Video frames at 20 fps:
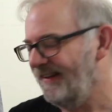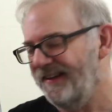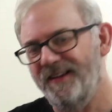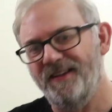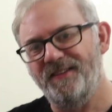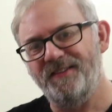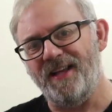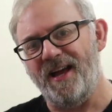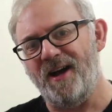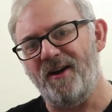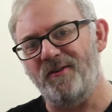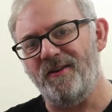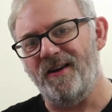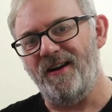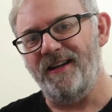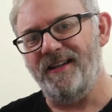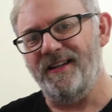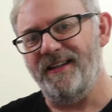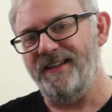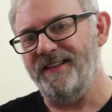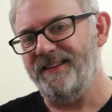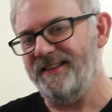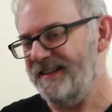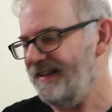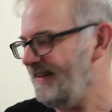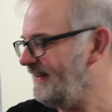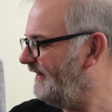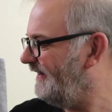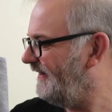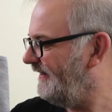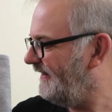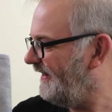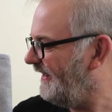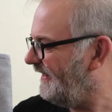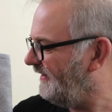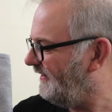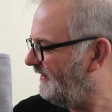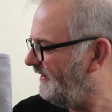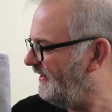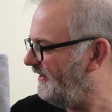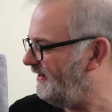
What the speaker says: fabulous. Right, thank you very much.